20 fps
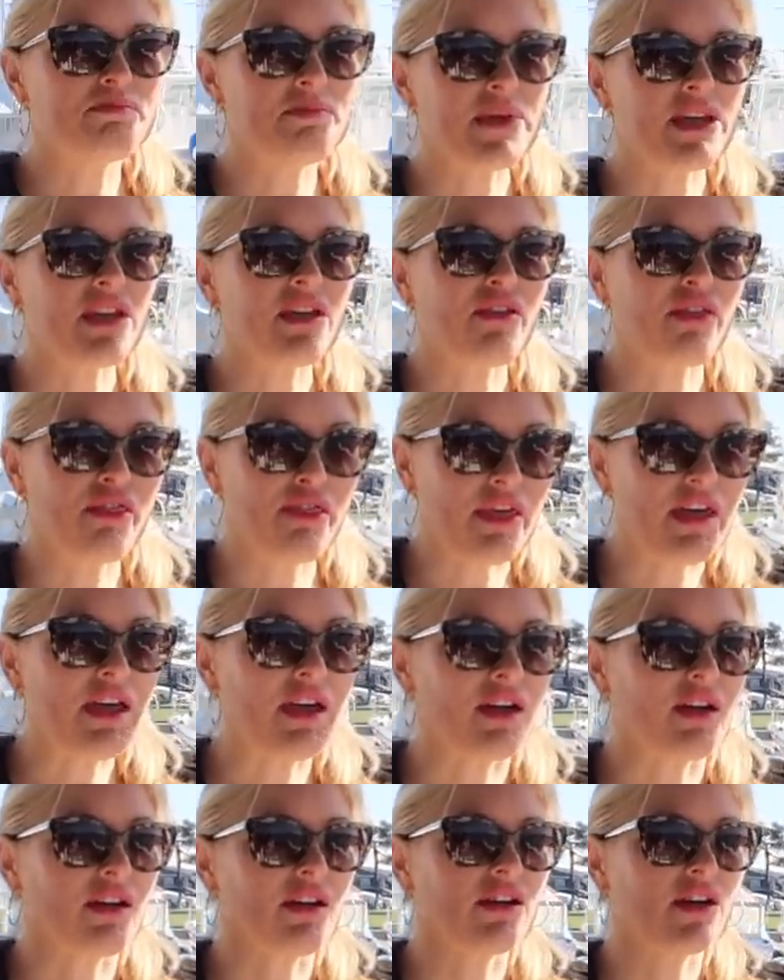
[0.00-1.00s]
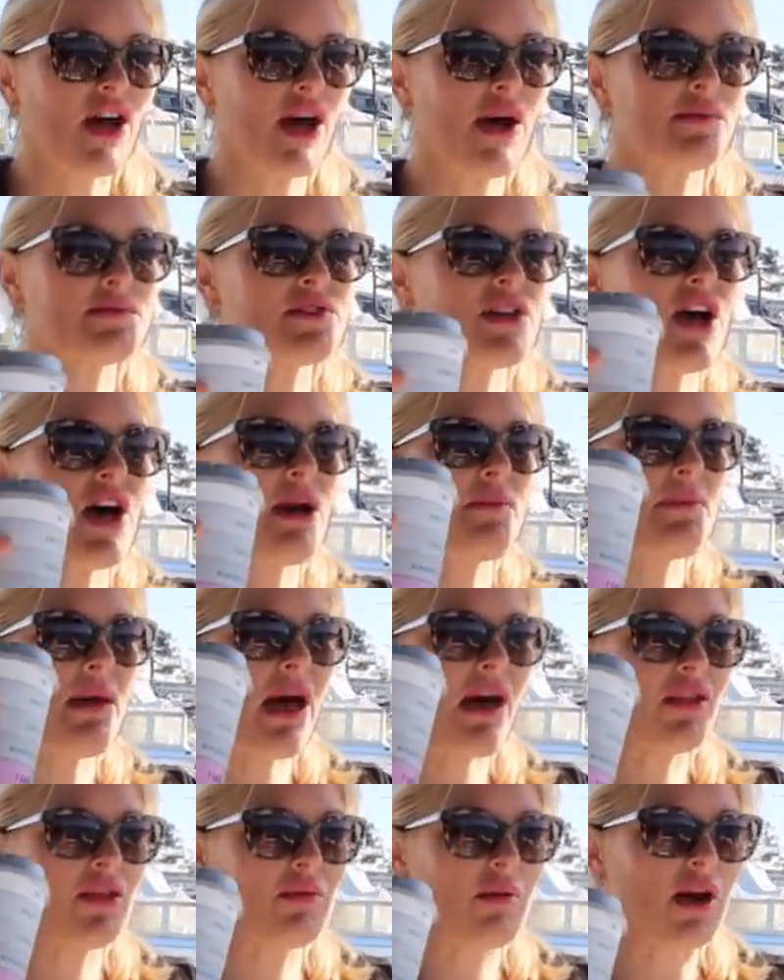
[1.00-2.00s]
big thing comes up
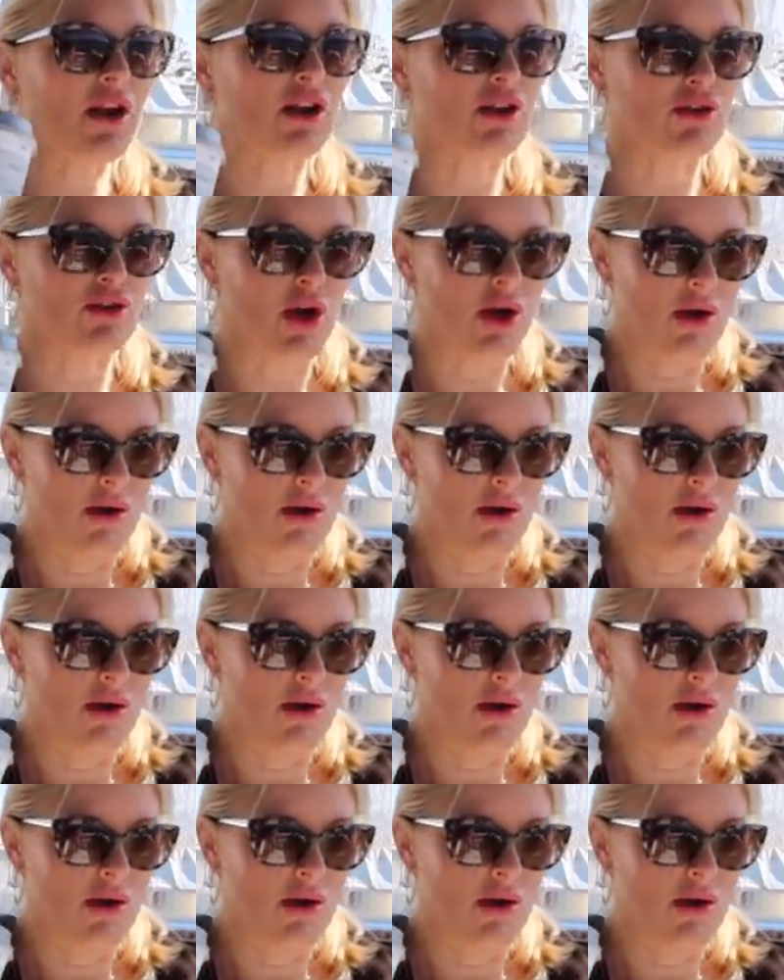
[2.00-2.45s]
out of the water.